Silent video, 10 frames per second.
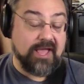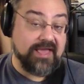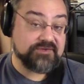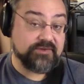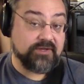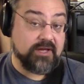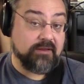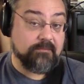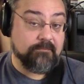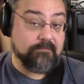I actually got
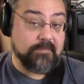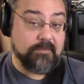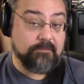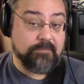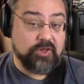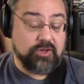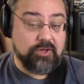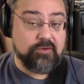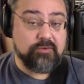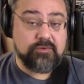a
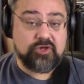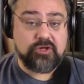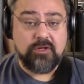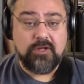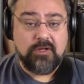huge